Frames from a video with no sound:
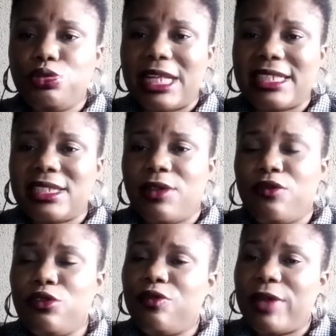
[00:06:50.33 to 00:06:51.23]
that is a
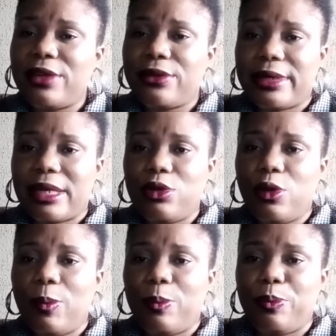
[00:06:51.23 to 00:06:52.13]
food vendor now,
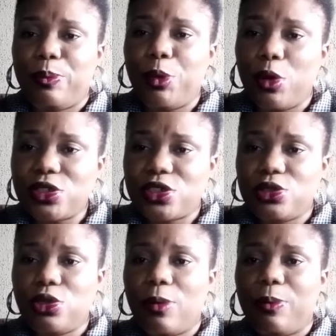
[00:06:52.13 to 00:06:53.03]
your post,
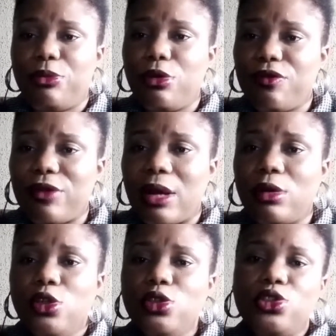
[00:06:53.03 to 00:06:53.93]
your profile,